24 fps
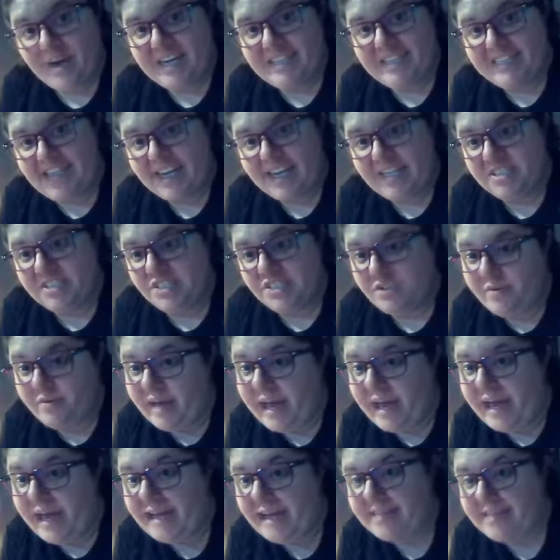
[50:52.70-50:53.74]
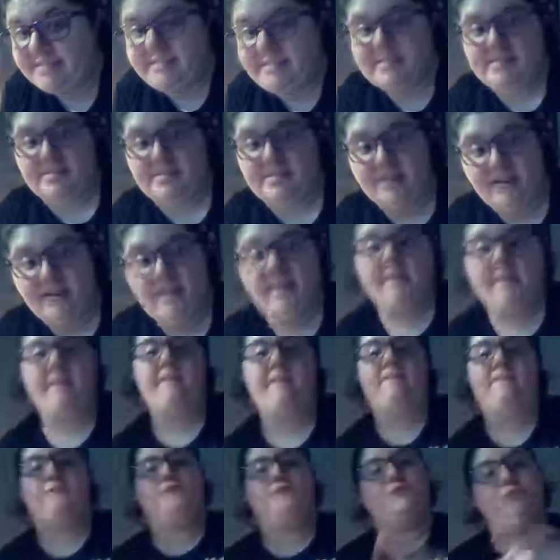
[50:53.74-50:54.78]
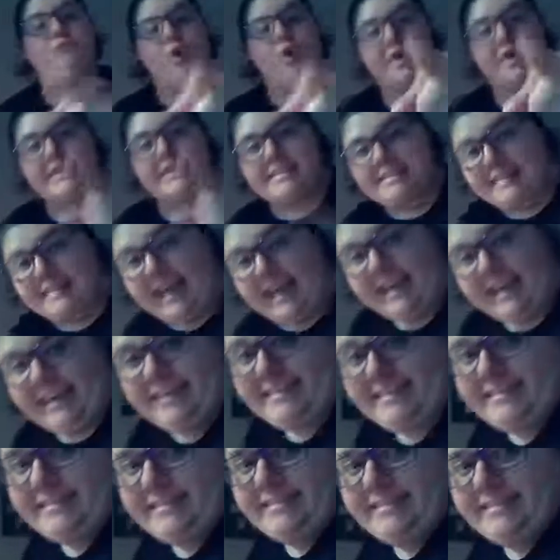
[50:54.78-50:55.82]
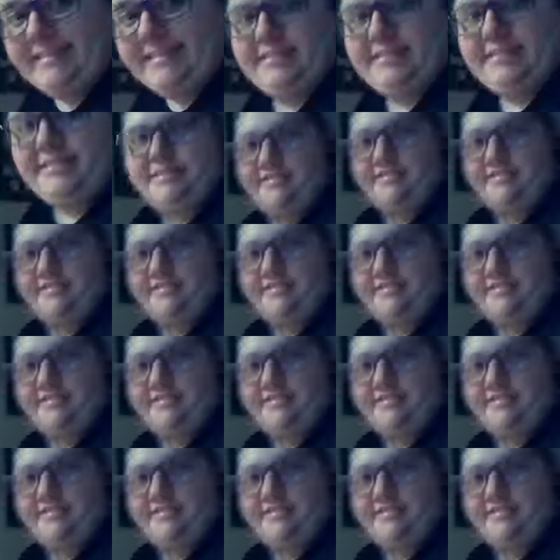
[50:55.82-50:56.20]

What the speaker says: seconds, you guys. 40 seconds!